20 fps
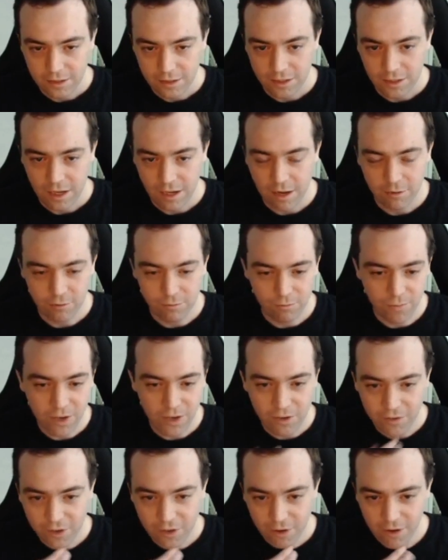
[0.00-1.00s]
I went
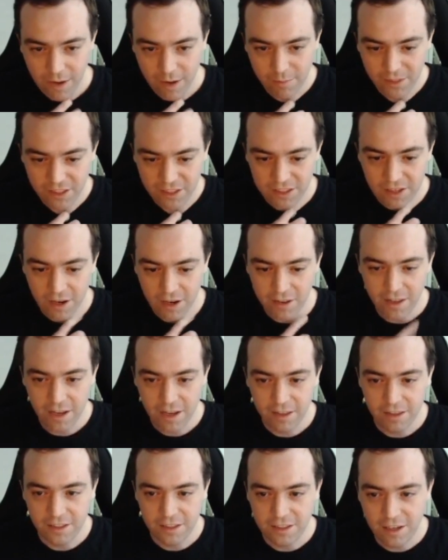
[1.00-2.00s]
over to grab the star there.
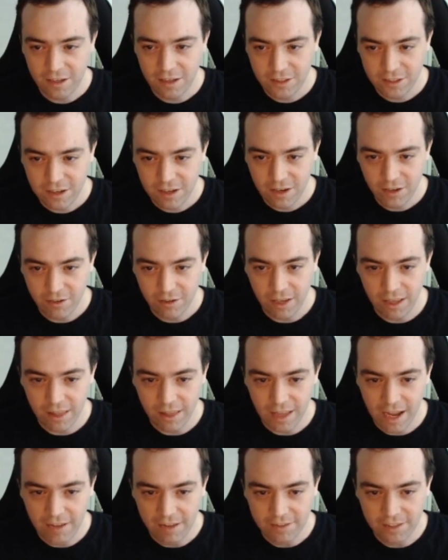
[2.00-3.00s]
The stars are how you get
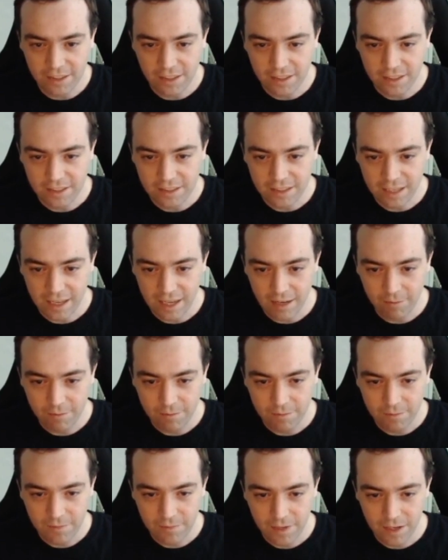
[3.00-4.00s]
lives in this game.
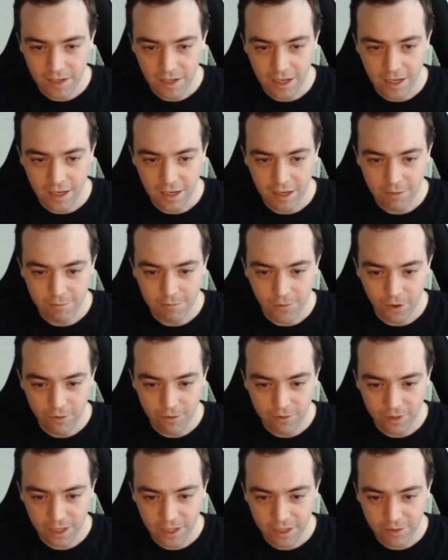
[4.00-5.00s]

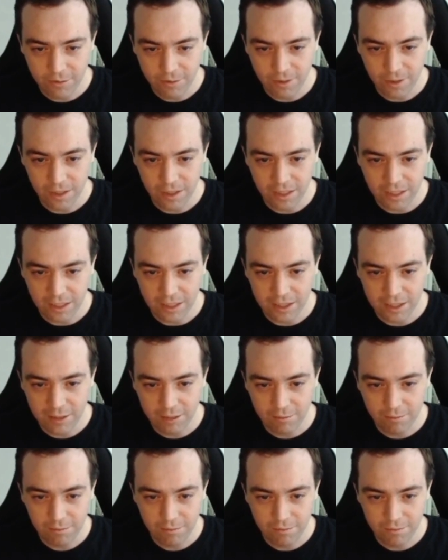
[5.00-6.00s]
Hopefully I don't need
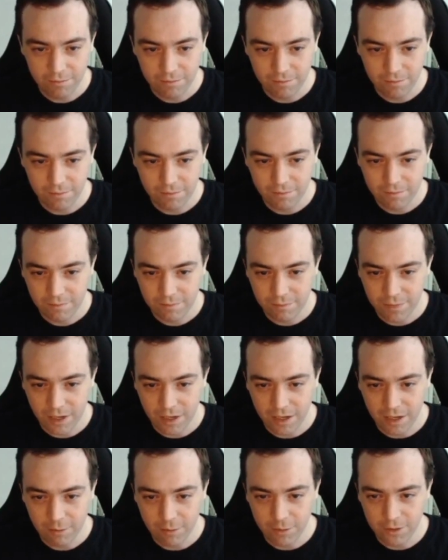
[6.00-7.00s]
them,
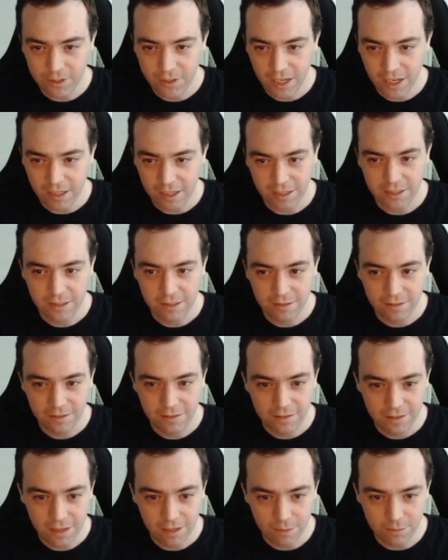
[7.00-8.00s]
but I will die
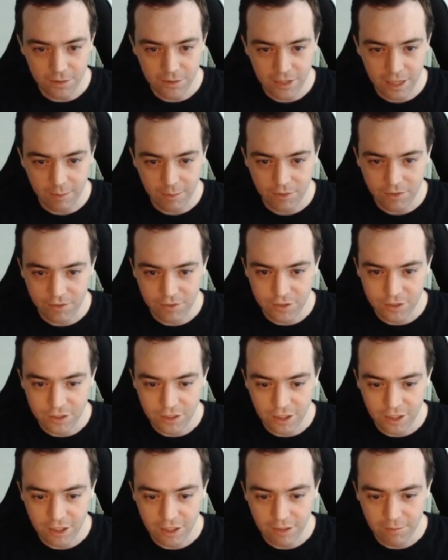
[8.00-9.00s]
a couple times for
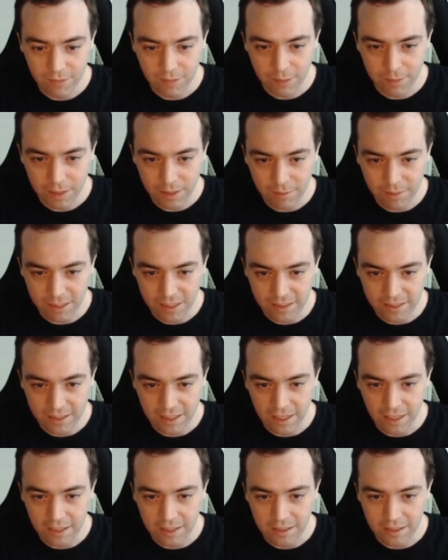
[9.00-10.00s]
sure. My PB is
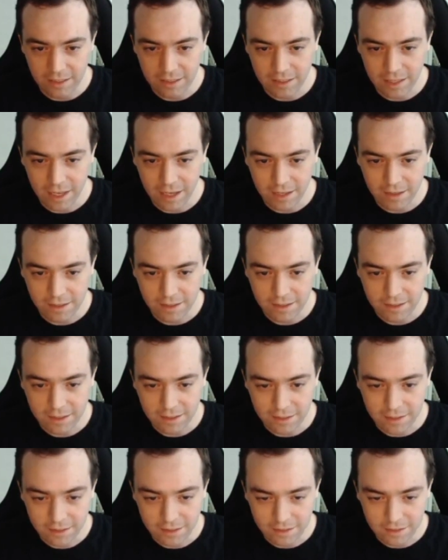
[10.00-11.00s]
8 deaths.
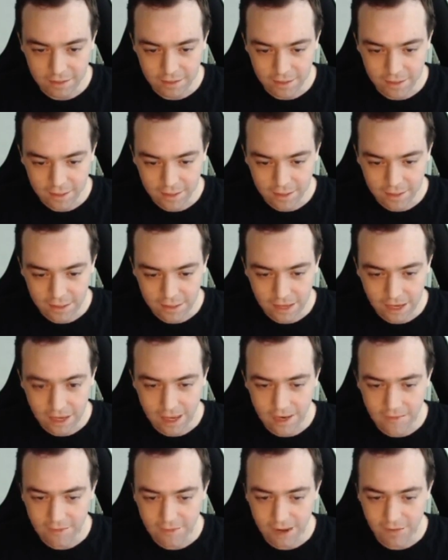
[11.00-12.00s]

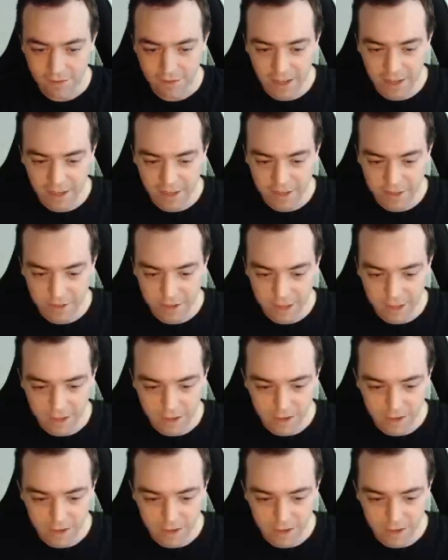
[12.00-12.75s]
5 deaths, rather.